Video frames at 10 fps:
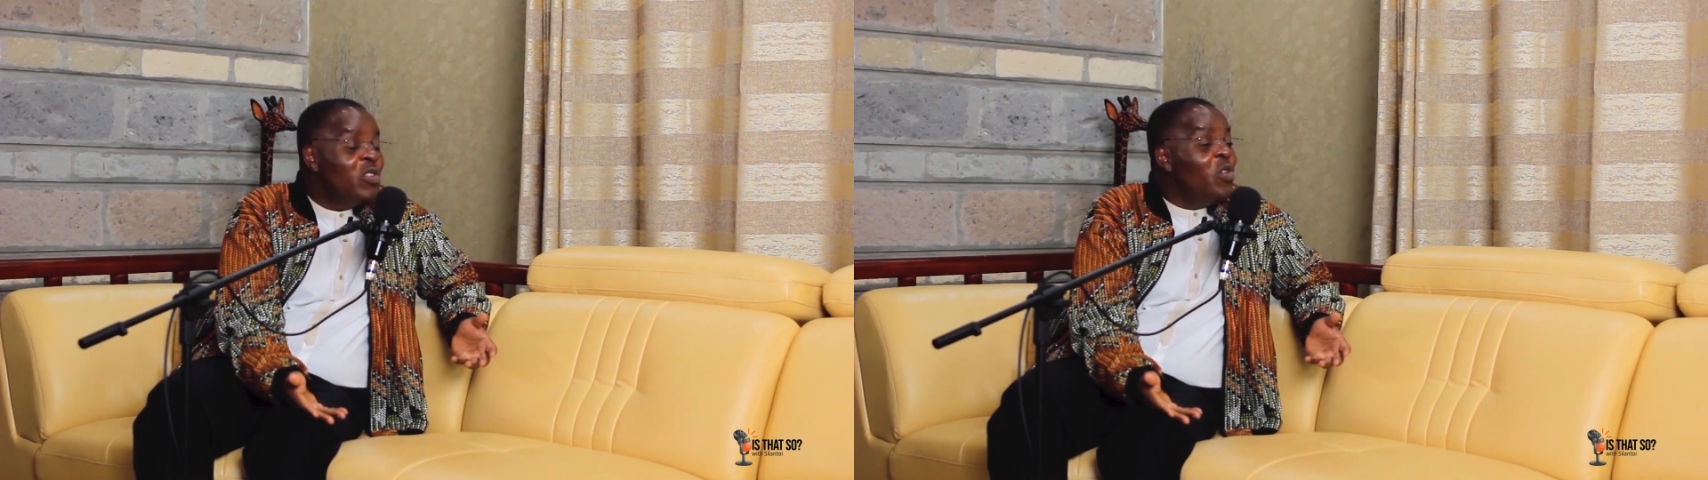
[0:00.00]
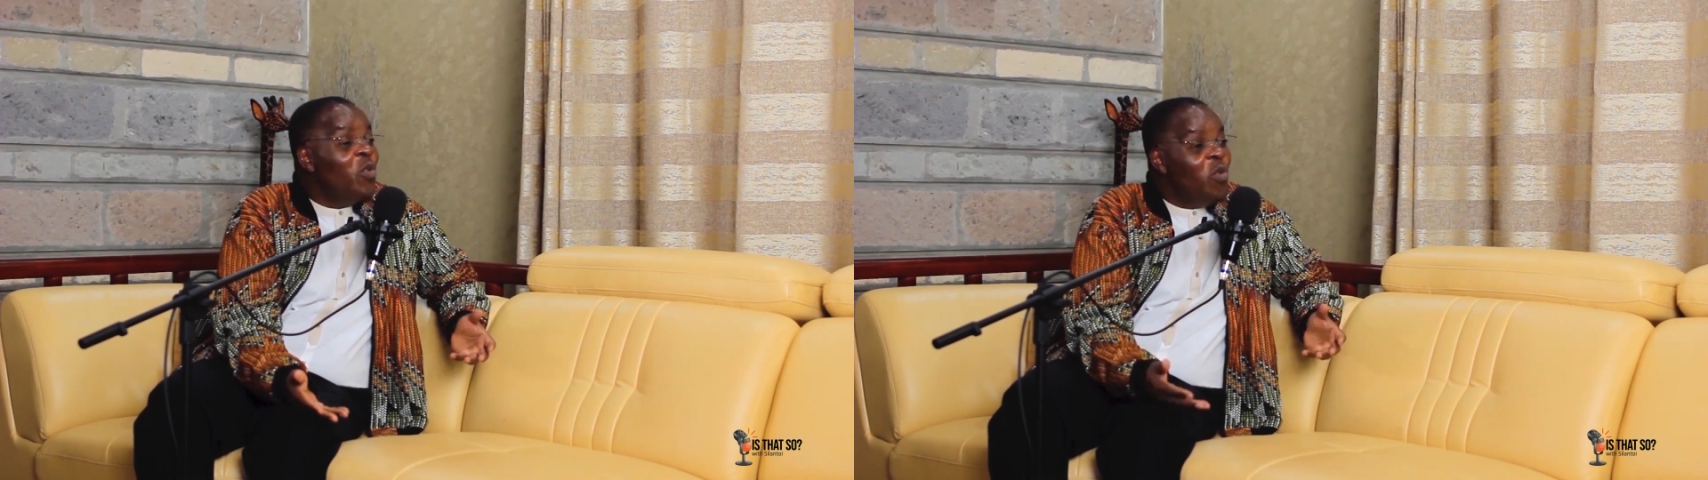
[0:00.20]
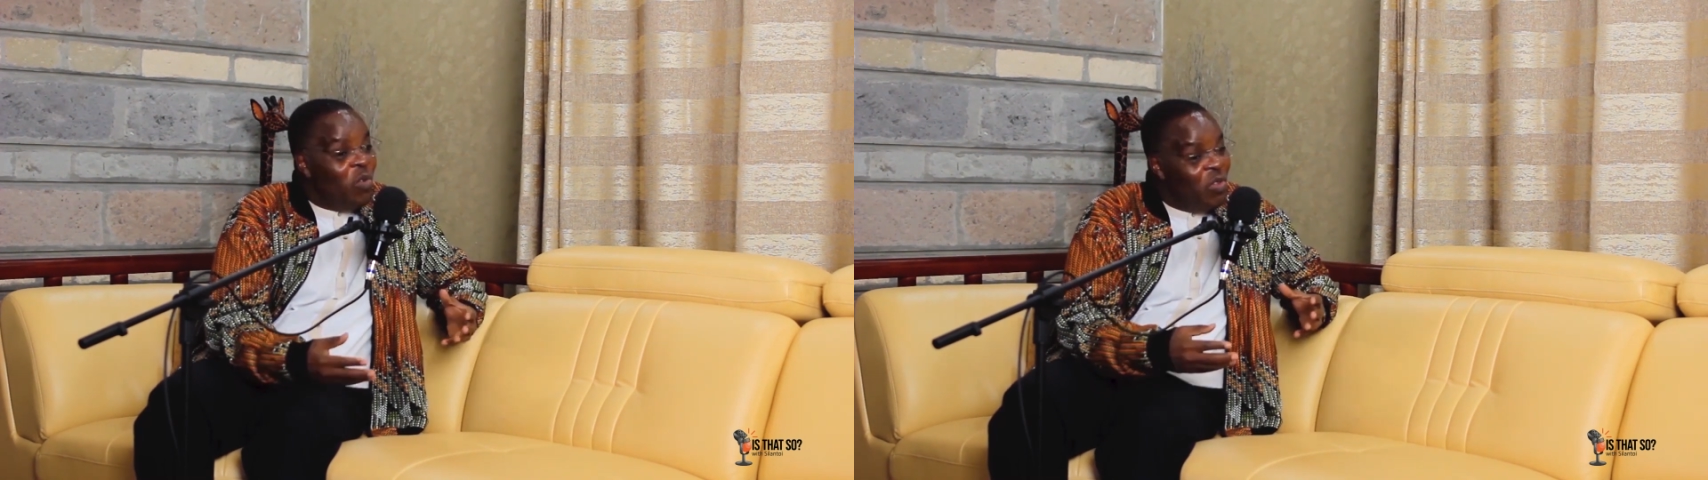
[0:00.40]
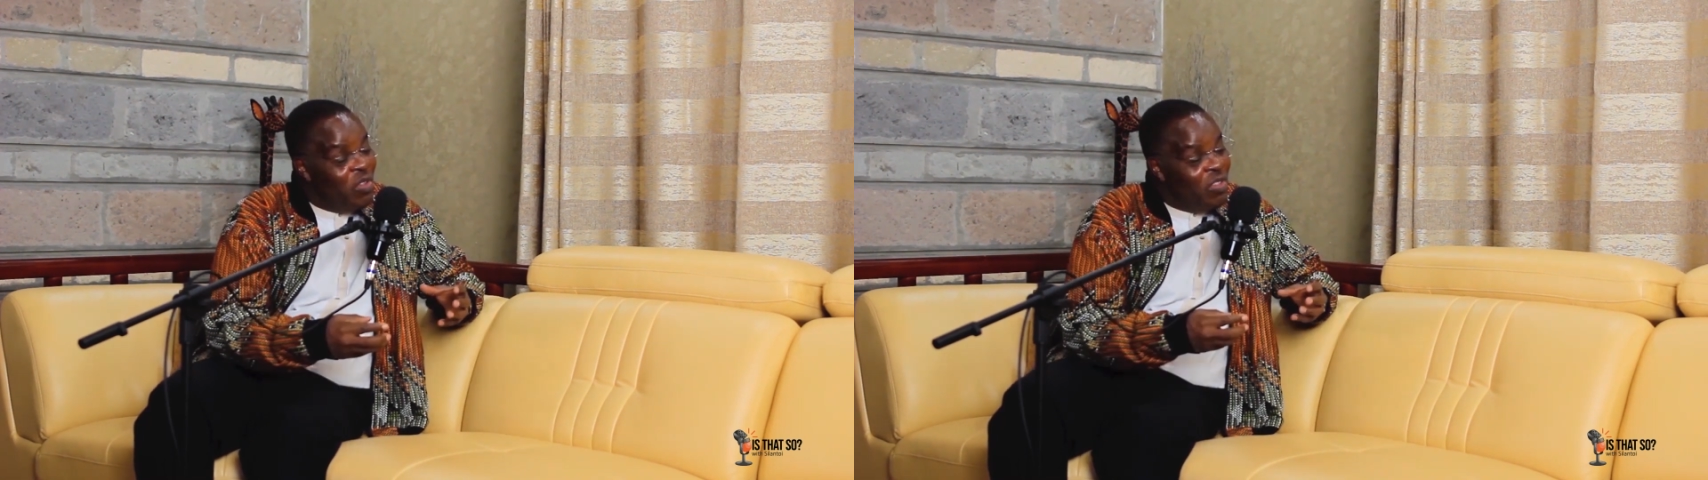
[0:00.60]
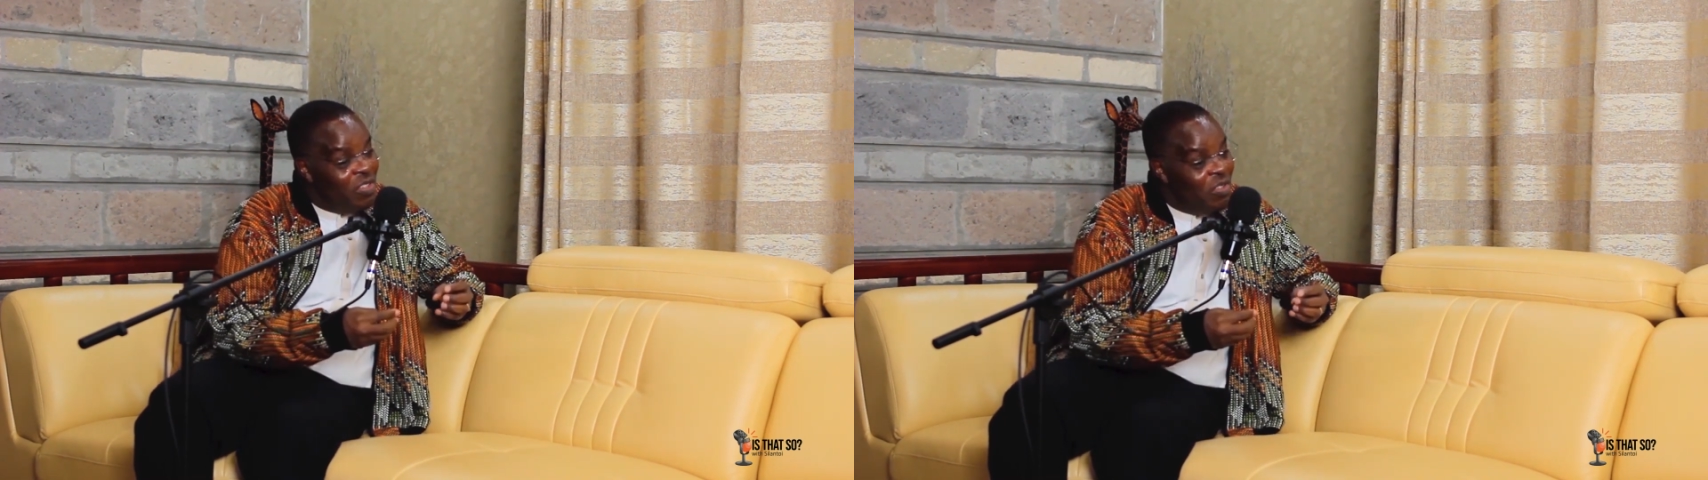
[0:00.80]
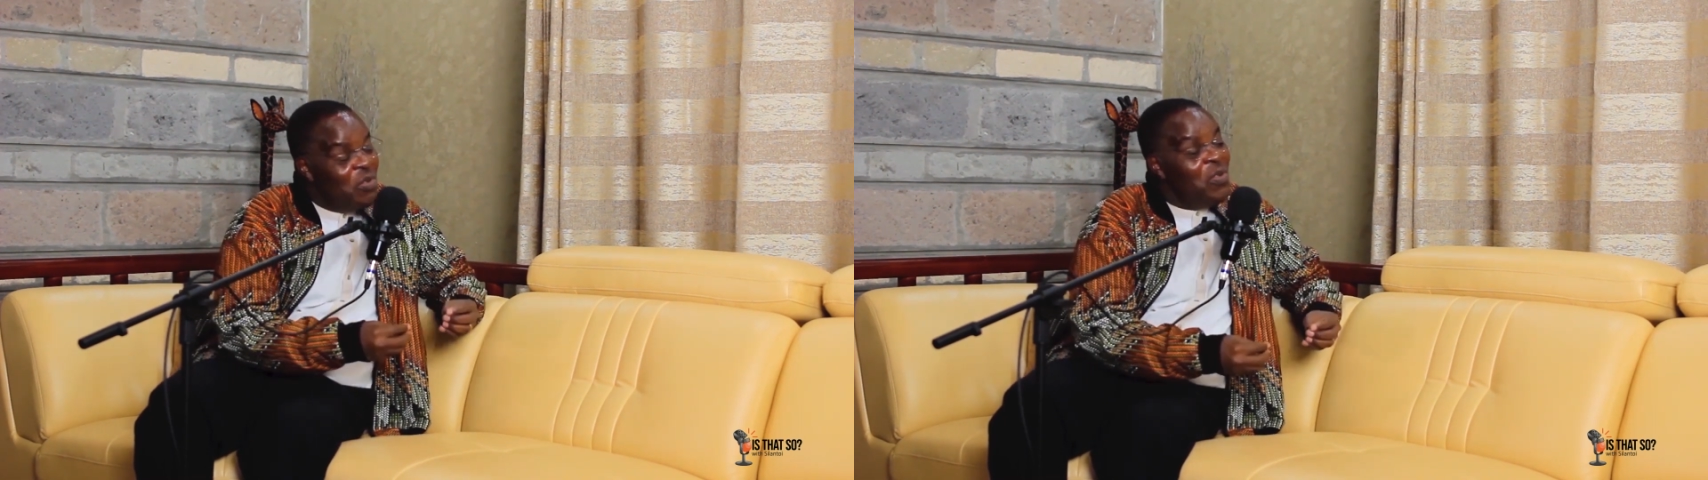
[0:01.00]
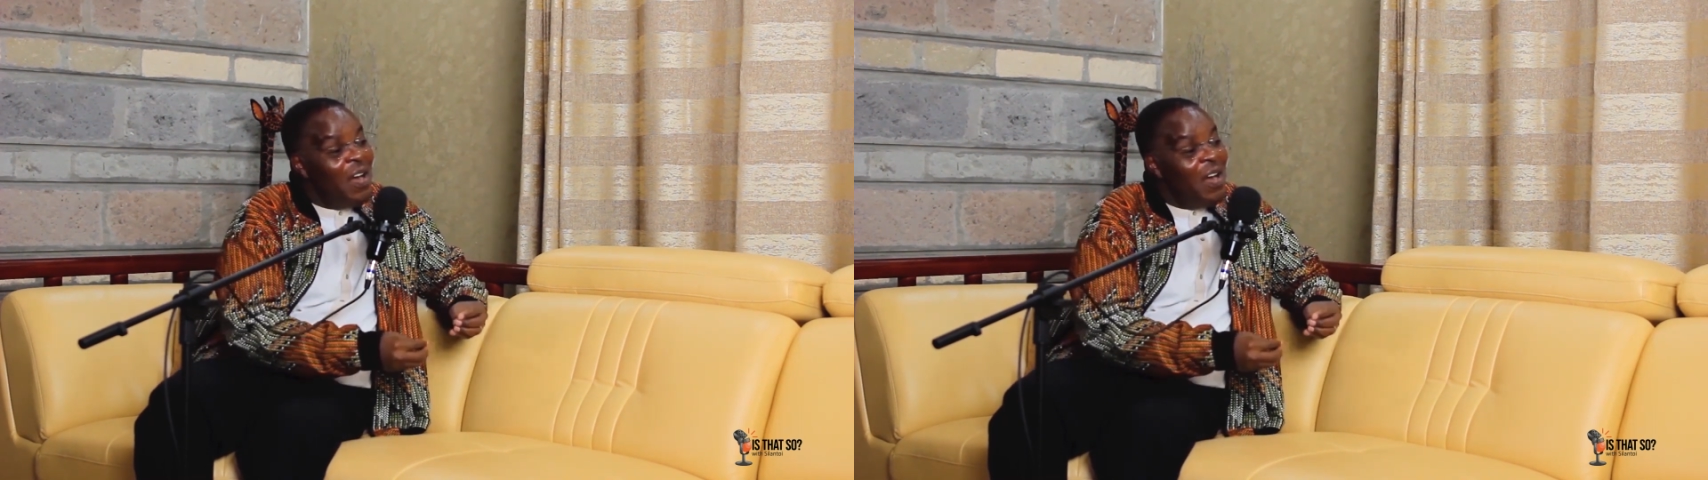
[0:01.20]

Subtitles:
So you